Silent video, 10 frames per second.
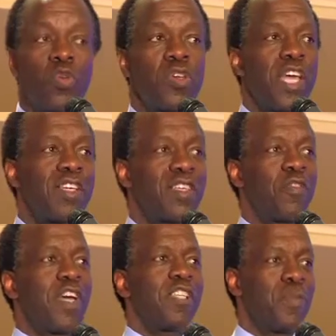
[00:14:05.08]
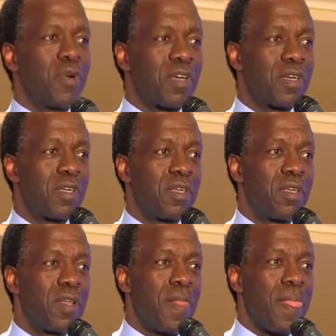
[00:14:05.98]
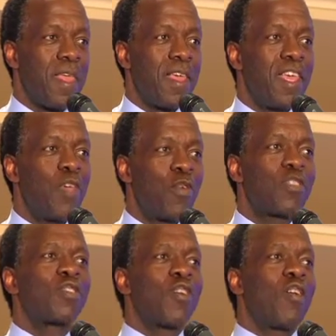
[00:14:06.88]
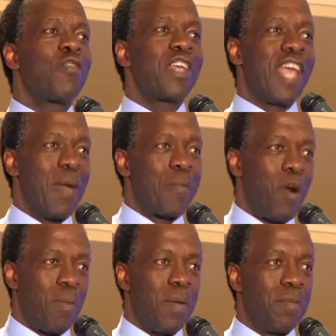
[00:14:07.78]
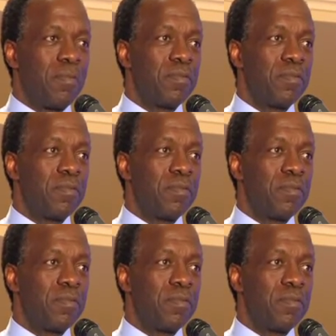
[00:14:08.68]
created Facebook. He was solving a problem.